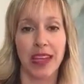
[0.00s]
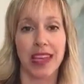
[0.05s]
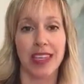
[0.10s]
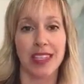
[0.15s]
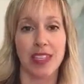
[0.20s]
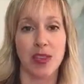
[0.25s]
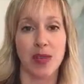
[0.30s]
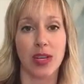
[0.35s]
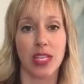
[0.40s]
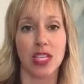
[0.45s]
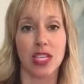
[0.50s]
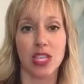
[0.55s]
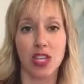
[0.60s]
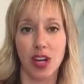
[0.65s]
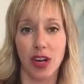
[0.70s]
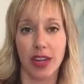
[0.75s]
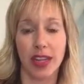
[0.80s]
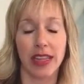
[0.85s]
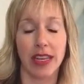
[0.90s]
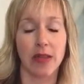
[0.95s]
And so I
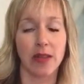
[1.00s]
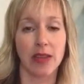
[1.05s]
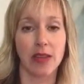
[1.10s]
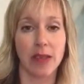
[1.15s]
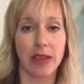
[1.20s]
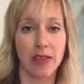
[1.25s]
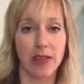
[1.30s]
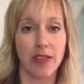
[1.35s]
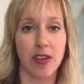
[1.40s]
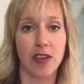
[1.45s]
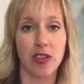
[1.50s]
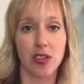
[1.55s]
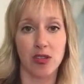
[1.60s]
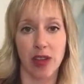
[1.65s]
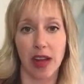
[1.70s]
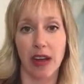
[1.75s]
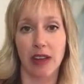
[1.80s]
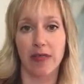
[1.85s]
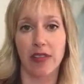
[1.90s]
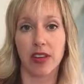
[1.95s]
started, that was my first
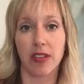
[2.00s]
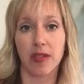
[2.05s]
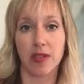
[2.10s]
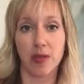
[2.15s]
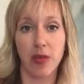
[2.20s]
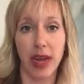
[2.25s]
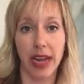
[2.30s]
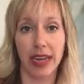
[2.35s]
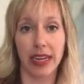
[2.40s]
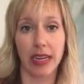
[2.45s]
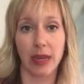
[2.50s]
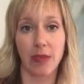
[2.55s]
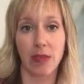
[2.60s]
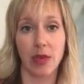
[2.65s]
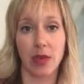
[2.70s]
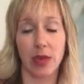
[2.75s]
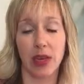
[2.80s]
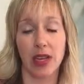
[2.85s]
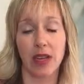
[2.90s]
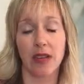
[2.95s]
draft, of writing
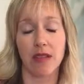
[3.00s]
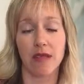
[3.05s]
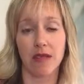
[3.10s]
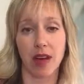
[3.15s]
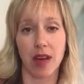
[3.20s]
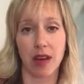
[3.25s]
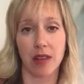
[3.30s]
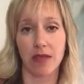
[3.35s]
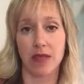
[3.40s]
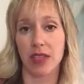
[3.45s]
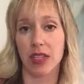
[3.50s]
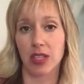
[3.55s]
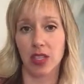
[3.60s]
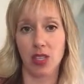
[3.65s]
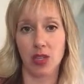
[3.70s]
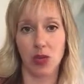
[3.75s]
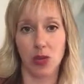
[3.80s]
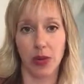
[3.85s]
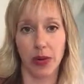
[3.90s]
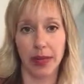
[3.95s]
Maria
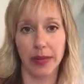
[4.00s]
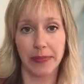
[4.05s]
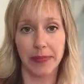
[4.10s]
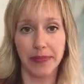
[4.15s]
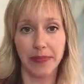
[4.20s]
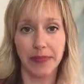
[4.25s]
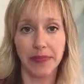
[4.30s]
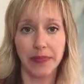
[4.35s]
Ivanovna's story.